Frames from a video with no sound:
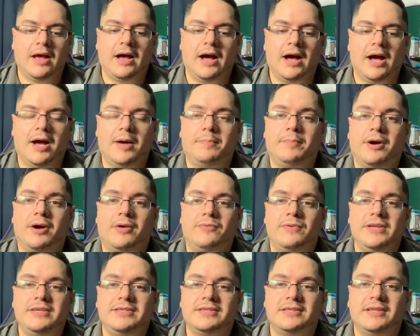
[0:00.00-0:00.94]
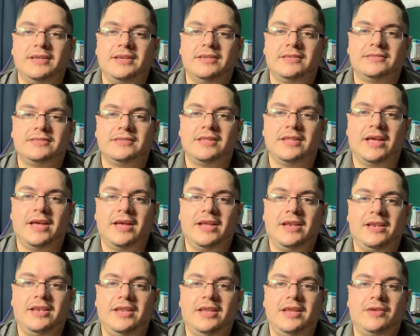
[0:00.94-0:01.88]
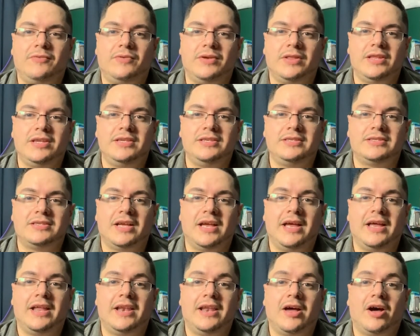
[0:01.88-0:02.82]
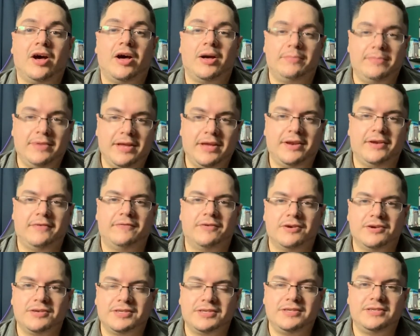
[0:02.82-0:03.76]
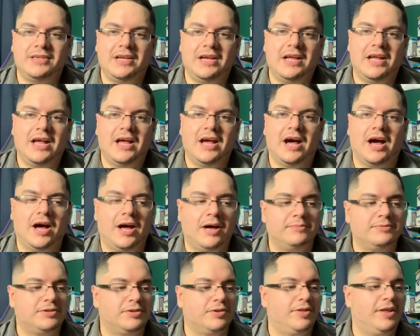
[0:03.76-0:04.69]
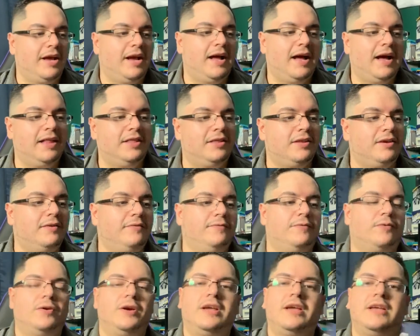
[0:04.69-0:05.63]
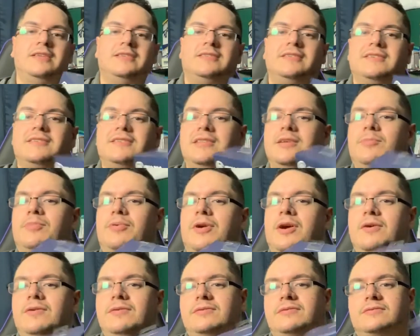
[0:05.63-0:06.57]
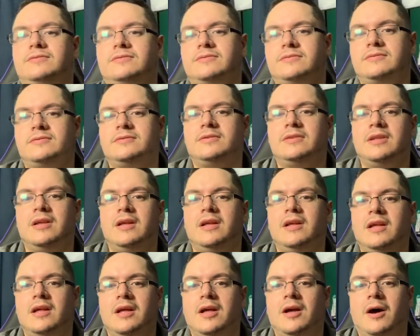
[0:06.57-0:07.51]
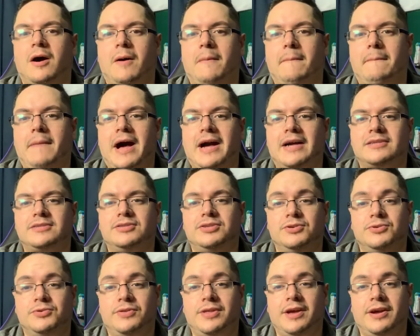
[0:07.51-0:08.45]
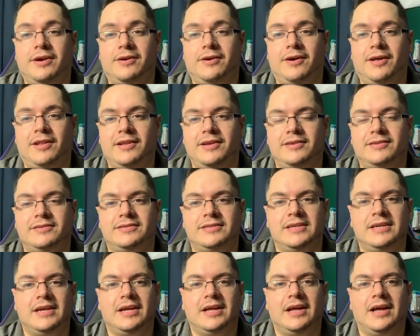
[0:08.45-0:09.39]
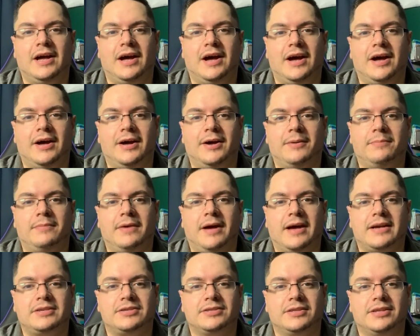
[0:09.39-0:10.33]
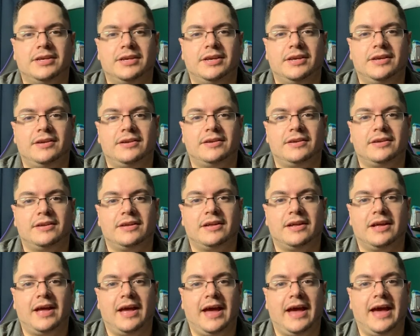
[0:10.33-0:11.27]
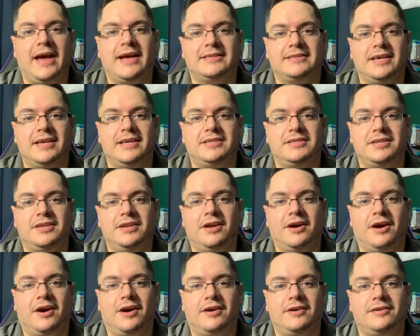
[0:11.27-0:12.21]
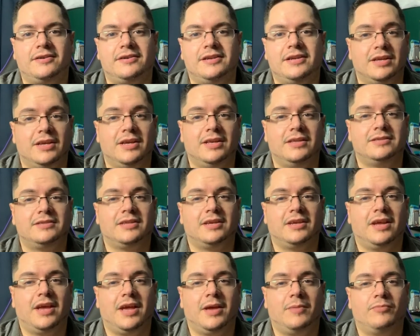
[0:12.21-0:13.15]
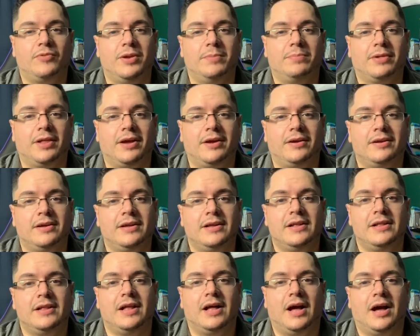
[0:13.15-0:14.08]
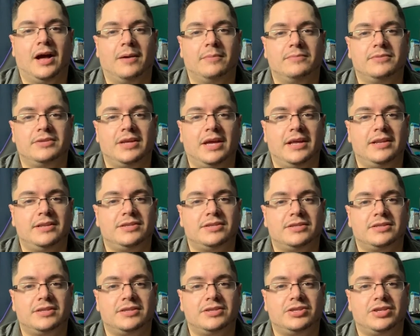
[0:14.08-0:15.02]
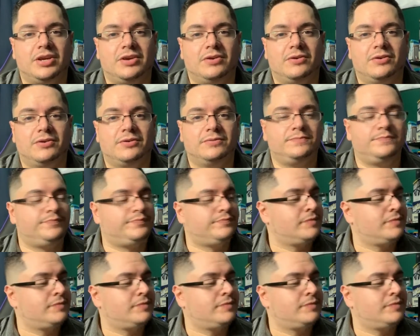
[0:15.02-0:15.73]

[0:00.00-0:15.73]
But recently they did release an updated version. So they got the 4K 60 Pro, a Mach 2 they call it. Actually has HDR, instant game replay, and just in general,